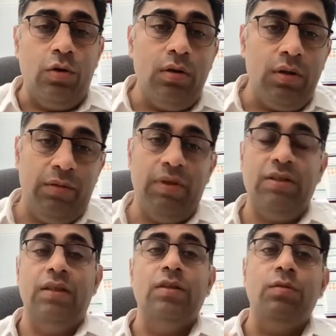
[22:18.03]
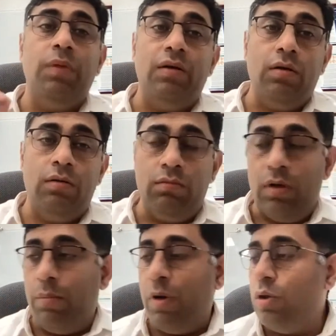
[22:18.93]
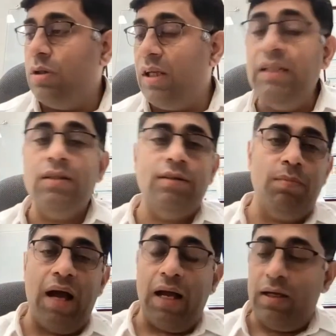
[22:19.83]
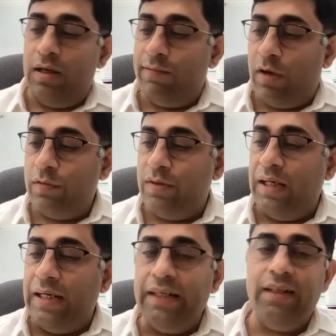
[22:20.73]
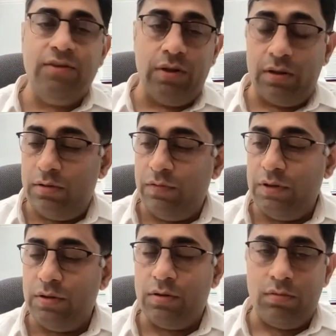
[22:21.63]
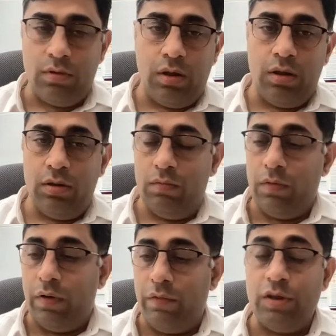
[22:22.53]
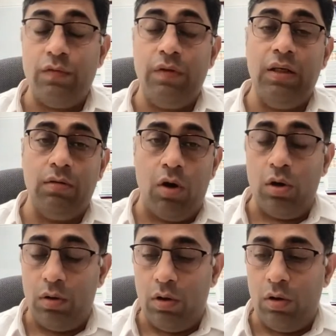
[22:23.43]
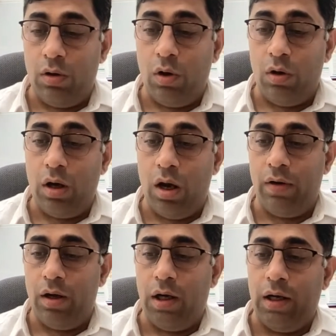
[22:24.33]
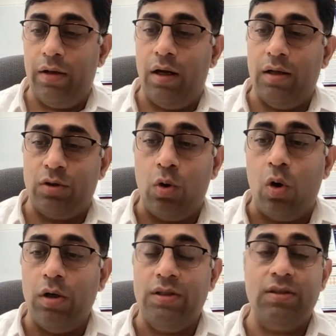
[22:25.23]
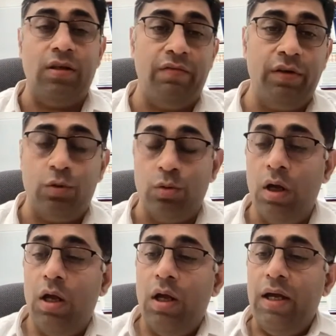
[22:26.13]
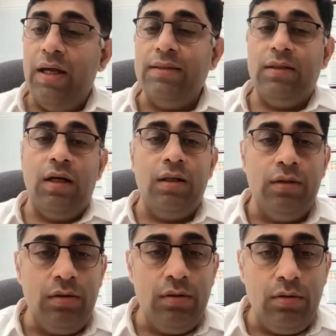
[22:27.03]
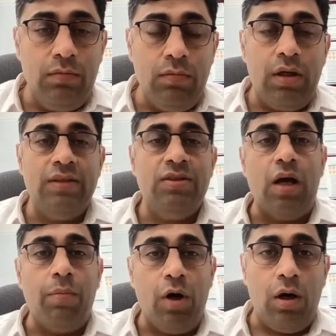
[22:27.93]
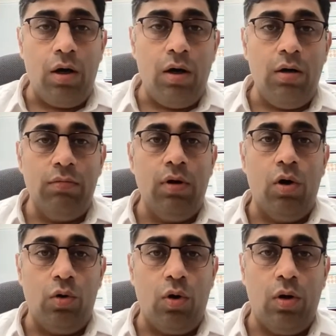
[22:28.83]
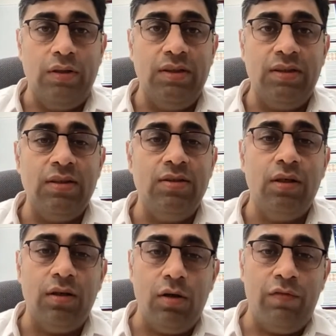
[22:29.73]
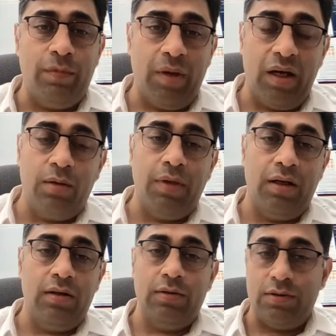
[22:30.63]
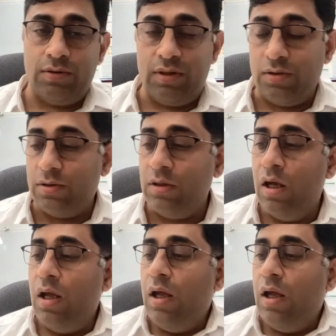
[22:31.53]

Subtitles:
treatment changes. But about 3 years back, in one of the leading journals, which we all us oncologists refer to, is JAMA Oncology. This is Journal of American Medical Association,